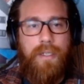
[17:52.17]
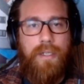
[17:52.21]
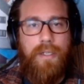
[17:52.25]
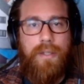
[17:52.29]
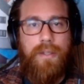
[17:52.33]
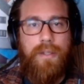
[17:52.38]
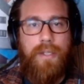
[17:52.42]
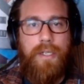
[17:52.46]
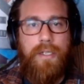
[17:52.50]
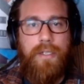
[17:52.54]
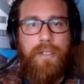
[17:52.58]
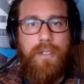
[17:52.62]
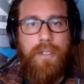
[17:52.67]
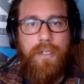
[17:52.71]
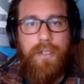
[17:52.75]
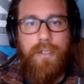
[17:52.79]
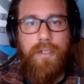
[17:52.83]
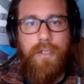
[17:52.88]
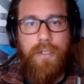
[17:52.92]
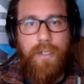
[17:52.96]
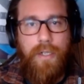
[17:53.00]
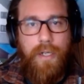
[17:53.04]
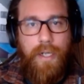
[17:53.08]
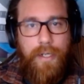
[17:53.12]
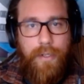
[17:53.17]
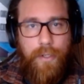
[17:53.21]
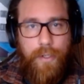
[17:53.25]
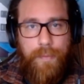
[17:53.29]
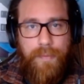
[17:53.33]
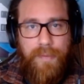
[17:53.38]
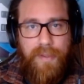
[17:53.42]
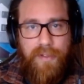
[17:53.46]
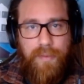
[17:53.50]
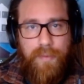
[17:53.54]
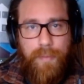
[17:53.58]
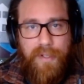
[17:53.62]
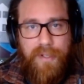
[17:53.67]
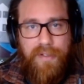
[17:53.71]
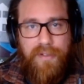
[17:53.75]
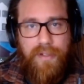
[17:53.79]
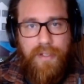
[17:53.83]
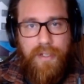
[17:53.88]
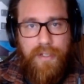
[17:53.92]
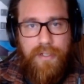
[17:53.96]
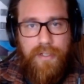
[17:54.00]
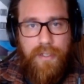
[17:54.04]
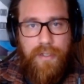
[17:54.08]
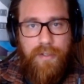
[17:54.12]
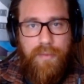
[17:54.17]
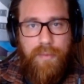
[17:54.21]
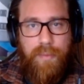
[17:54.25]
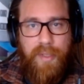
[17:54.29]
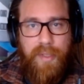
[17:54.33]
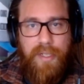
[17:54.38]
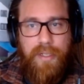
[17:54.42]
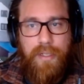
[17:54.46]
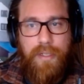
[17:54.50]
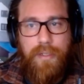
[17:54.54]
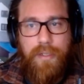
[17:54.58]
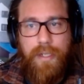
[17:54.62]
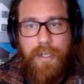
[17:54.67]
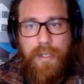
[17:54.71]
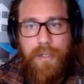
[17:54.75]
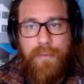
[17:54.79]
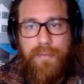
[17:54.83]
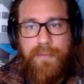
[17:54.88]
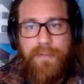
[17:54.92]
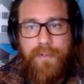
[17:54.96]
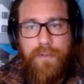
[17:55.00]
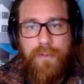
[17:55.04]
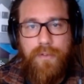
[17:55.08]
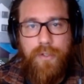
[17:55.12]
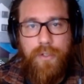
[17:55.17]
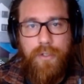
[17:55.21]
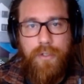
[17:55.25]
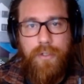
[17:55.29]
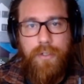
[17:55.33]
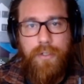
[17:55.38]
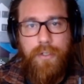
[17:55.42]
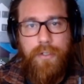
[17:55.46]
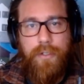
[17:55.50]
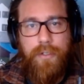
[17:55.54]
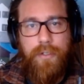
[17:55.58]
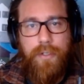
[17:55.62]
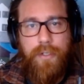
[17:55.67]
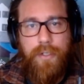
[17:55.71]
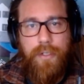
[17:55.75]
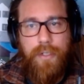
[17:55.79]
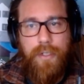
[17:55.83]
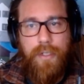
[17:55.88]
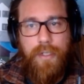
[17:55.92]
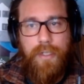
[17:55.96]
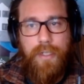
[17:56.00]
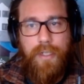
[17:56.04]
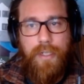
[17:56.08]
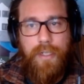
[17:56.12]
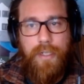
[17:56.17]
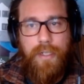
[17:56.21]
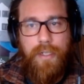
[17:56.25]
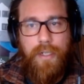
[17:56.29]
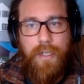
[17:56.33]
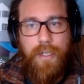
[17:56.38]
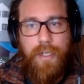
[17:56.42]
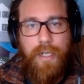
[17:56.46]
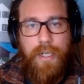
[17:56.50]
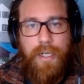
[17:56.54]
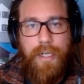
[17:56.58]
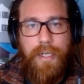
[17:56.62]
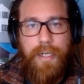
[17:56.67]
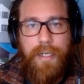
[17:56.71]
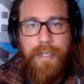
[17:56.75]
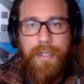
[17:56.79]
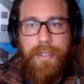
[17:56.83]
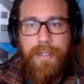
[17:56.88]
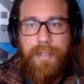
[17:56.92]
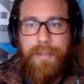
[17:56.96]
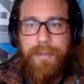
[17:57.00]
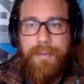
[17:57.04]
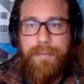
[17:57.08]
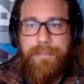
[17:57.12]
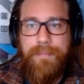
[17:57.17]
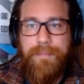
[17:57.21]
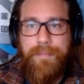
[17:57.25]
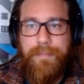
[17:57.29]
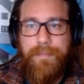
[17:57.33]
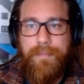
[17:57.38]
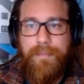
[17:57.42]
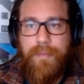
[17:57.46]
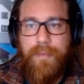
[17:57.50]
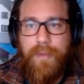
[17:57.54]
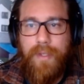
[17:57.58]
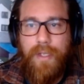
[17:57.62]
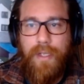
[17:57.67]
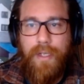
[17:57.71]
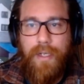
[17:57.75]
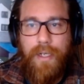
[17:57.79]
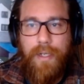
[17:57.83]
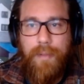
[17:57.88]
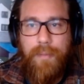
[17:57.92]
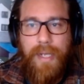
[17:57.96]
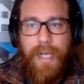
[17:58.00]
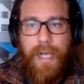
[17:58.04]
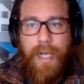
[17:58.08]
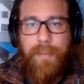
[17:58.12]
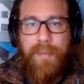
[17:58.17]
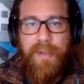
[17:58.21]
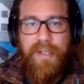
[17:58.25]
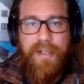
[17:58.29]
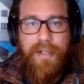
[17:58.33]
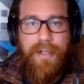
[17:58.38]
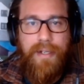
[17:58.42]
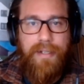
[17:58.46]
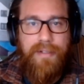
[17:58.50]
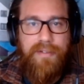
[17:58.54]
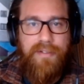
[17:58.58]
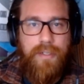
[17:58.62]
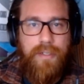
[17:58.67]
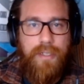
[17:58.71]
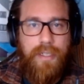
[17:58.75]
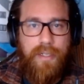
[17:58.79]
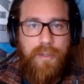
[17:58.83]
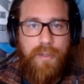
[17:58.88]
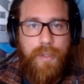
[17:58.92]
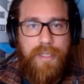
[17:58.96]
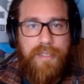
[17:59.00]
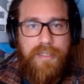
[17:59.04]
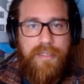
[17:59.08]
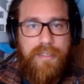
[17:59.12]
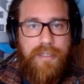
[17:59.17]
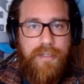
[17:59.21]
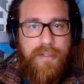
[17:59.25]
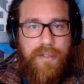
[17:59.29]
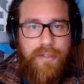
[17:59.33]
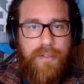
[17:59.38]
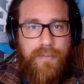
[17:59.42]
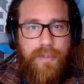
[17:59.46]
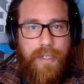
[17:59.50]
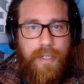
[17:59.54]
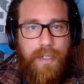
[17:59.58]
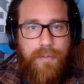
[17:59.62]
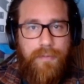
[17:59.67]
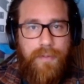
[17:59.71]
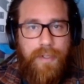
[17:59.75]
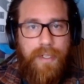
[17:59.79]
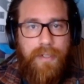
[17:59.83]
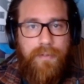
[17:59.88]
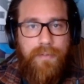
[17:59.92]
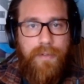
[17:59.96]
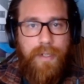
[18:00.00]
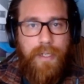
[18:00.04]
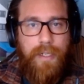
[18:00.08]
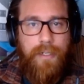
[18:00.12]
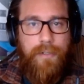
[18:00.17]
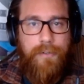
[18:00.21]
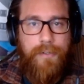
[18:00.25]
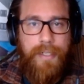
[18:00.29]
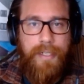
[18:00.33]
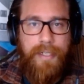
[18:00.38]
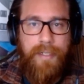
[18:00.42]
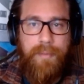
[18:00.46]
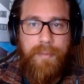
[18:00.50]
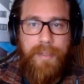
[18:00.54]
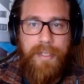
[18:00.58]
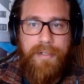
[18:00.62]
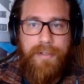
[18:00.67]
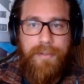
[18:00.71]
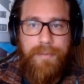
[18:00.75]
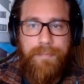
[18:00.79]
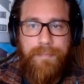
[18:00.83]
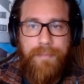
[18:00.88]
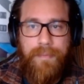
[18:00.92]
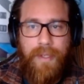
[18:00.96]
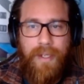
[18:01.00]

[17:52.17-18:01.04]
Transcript: Thank you. I hope this presentation has been helpful to you. I am happy to answer any questions if you have any via email.